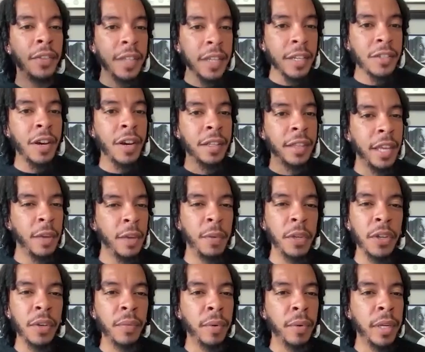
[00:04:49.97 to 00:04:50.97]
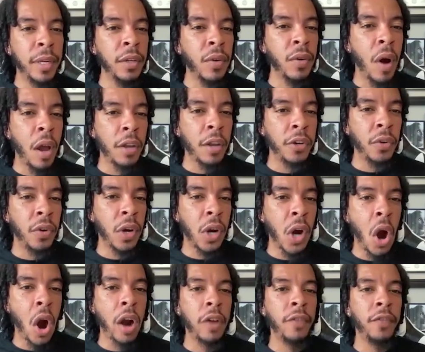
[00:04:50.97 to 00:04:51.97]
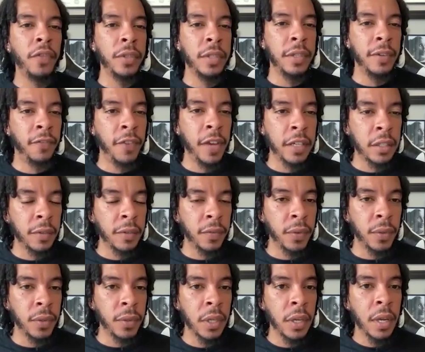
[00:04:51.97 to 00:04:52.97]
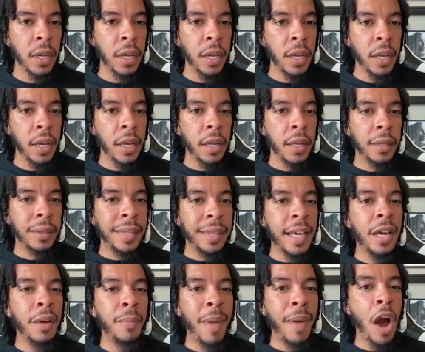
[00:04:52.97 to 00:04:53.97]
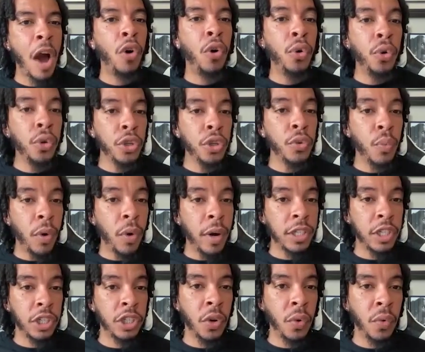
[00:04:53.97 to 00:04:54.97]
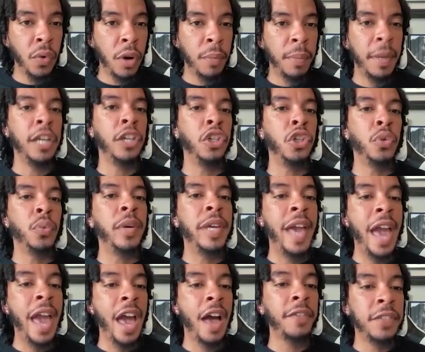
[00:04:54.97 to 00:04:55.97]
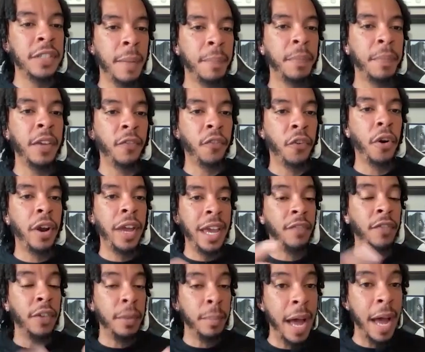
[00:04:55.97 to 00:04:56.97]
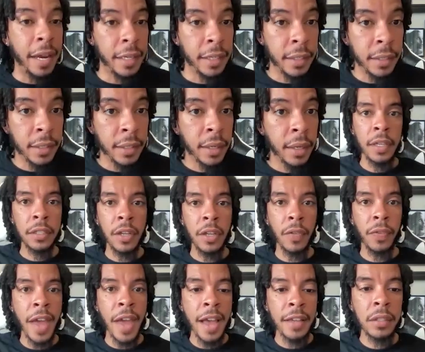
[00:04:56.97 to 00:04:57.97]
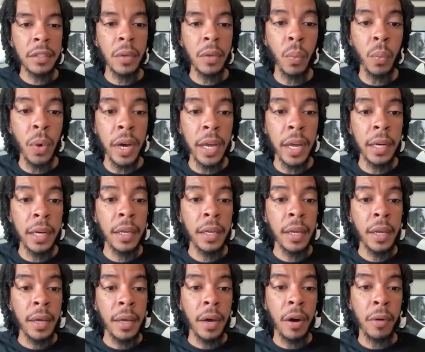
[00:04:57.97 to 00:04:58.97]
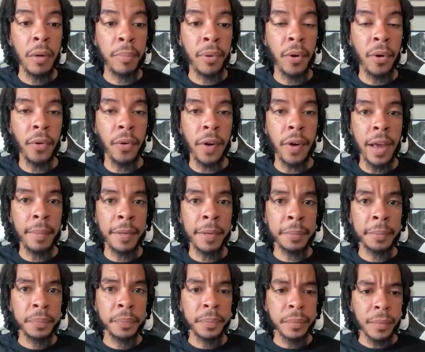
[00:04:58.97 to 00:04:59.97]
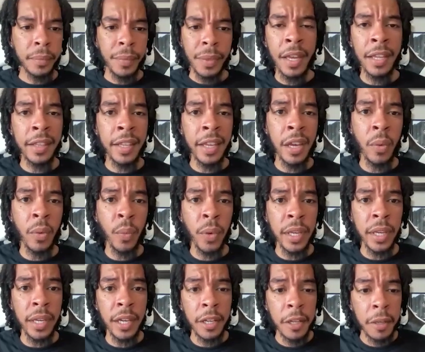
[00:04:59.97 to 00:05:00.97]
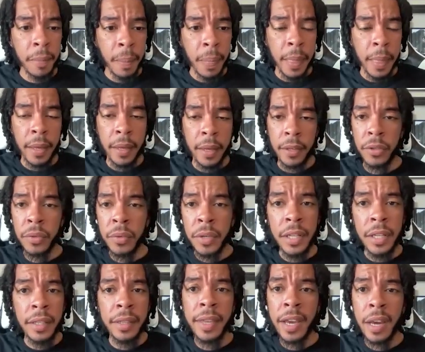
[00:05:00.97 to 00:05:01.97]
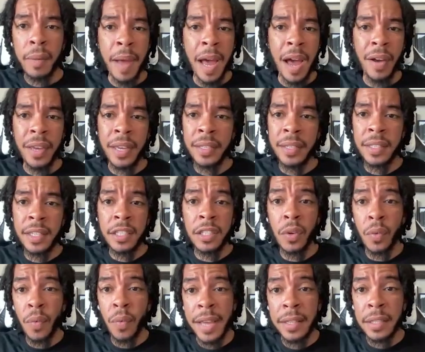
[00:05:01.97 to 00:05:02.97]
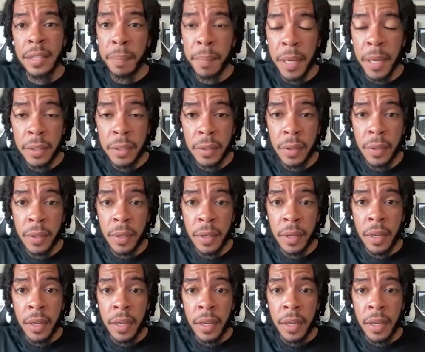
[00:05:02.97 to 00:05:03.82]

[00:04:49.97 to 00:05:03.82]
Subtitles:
these are the things when you all are doing carnivals and festivals, think about who do you want to show up and do we have something for everybody? So that's the what on programming. And then when. You need to think about, is this the right semester?